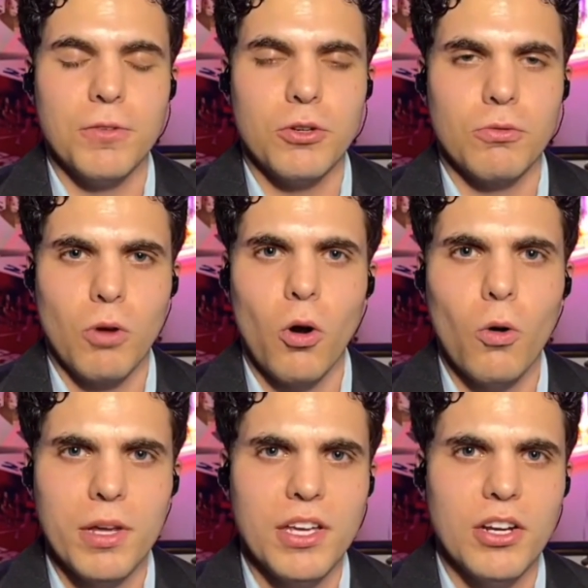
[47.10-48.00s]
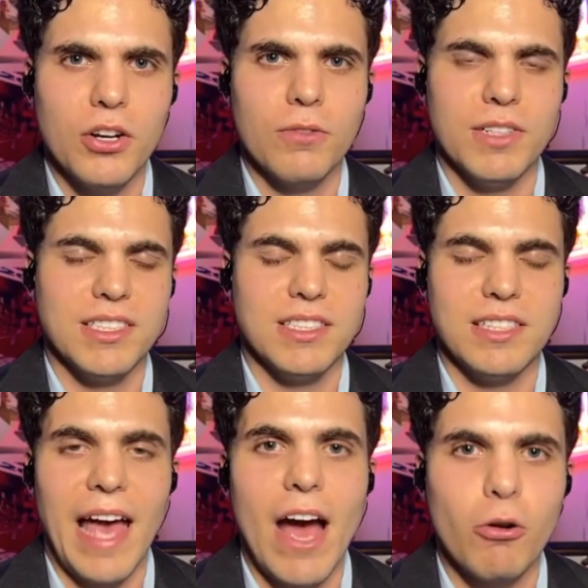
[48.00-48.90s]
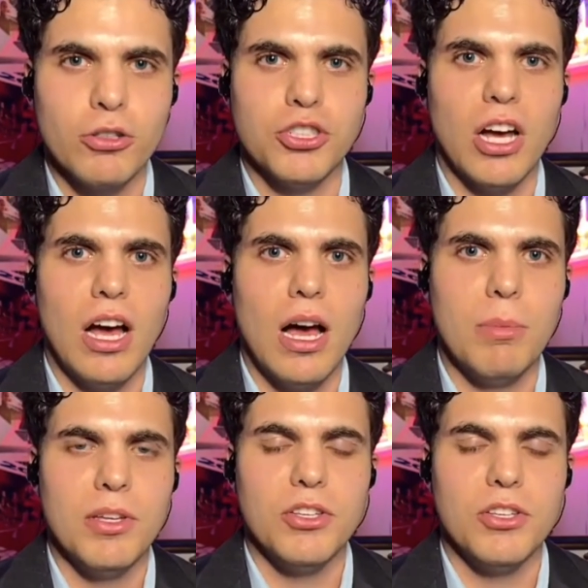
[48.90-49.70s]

of your role here. This is our job.